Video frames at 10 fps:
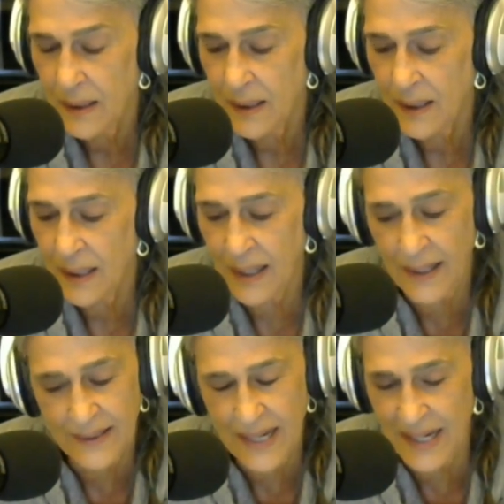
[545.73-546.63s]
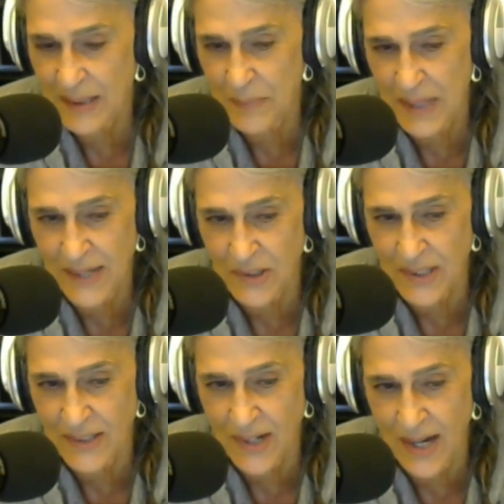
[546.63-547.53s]
I can't imagine
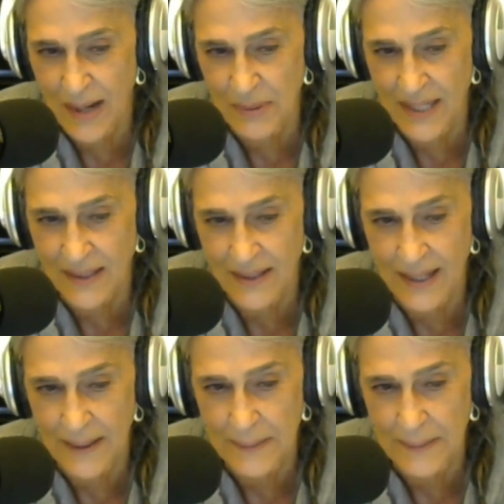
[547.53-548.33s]
a job like that.